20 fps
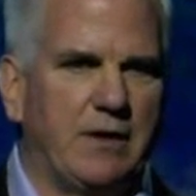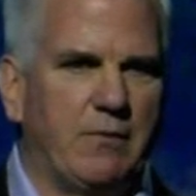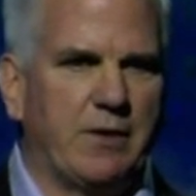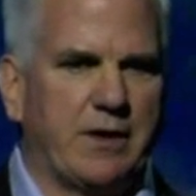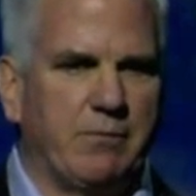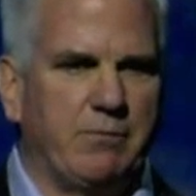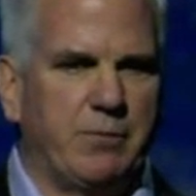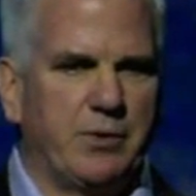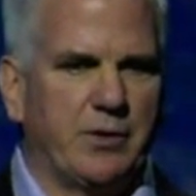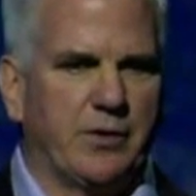and we
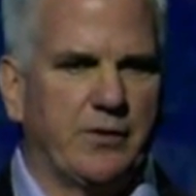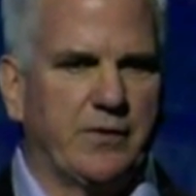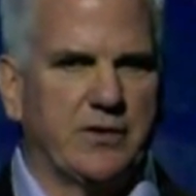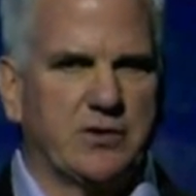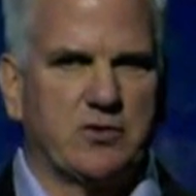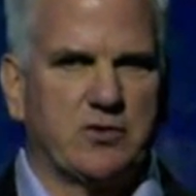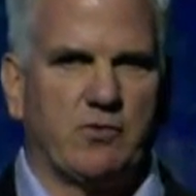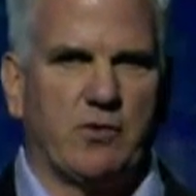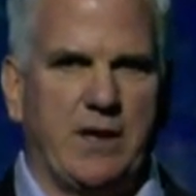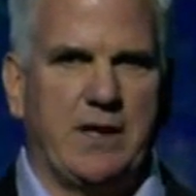could build
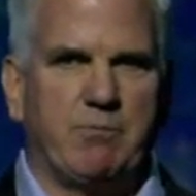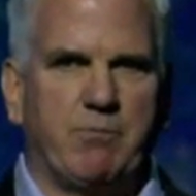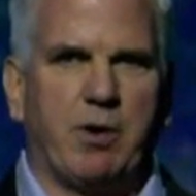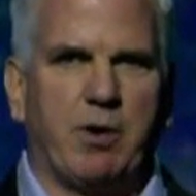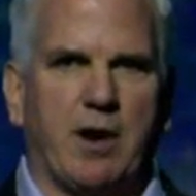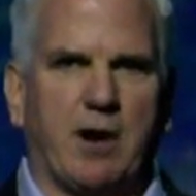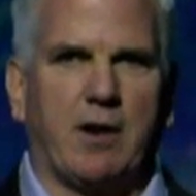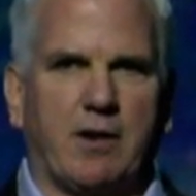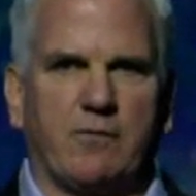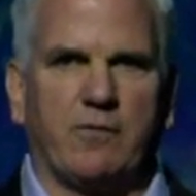this great
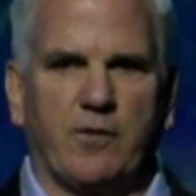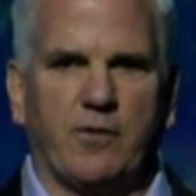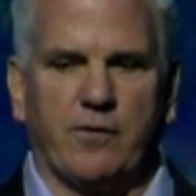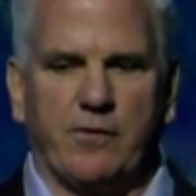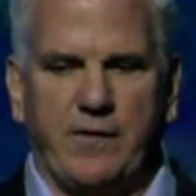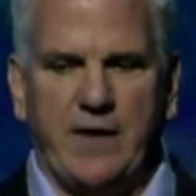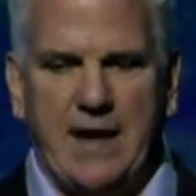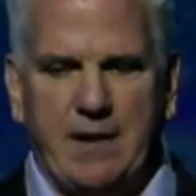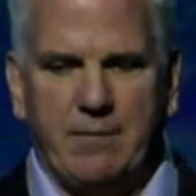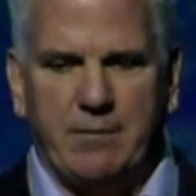park for
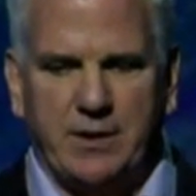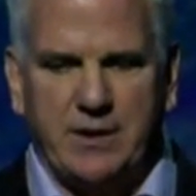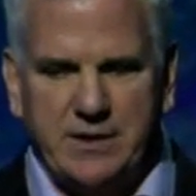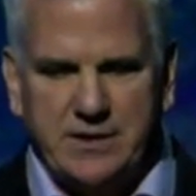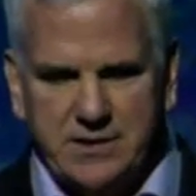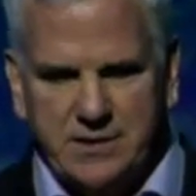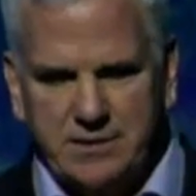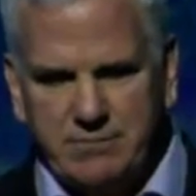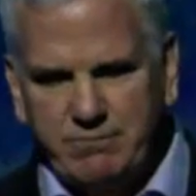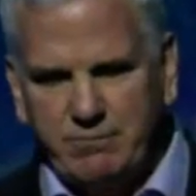
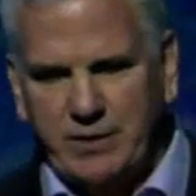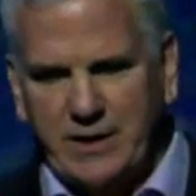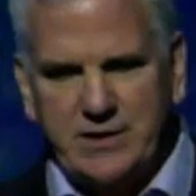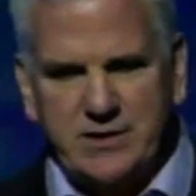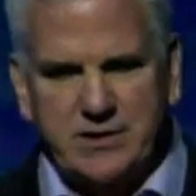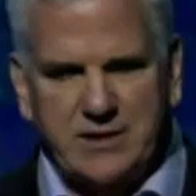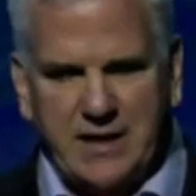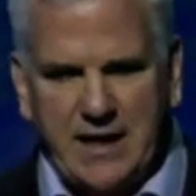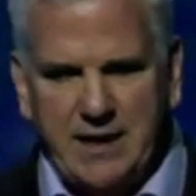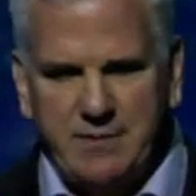families and
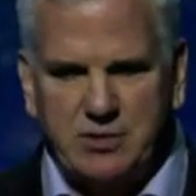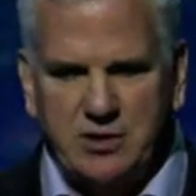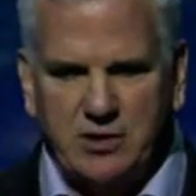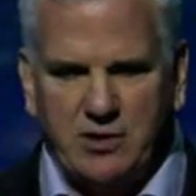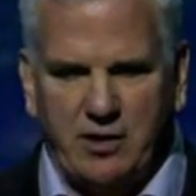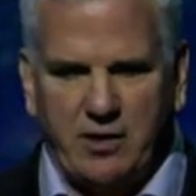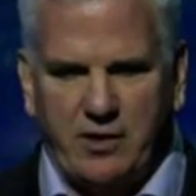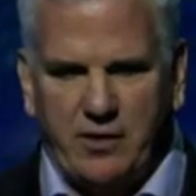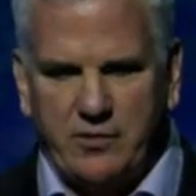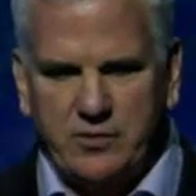playscapes
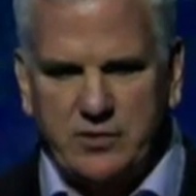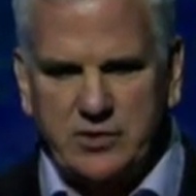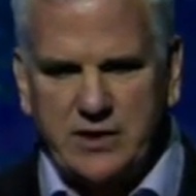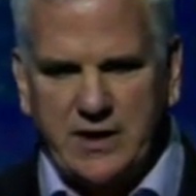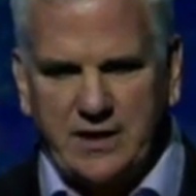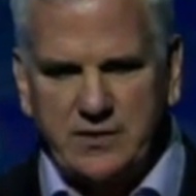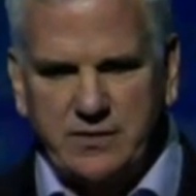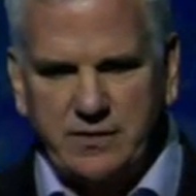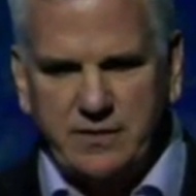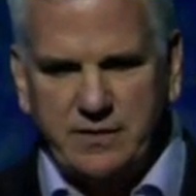and all of those
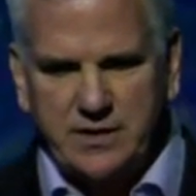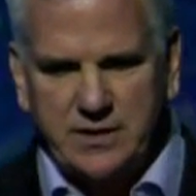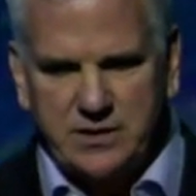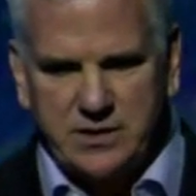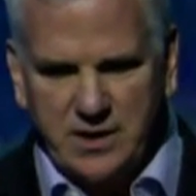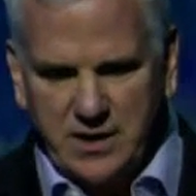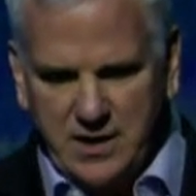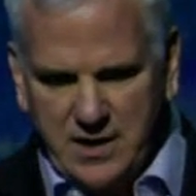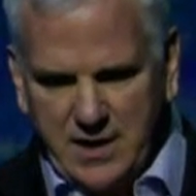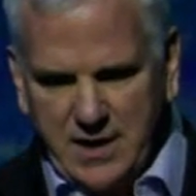kinds of
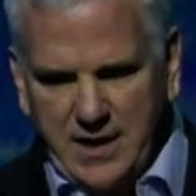things.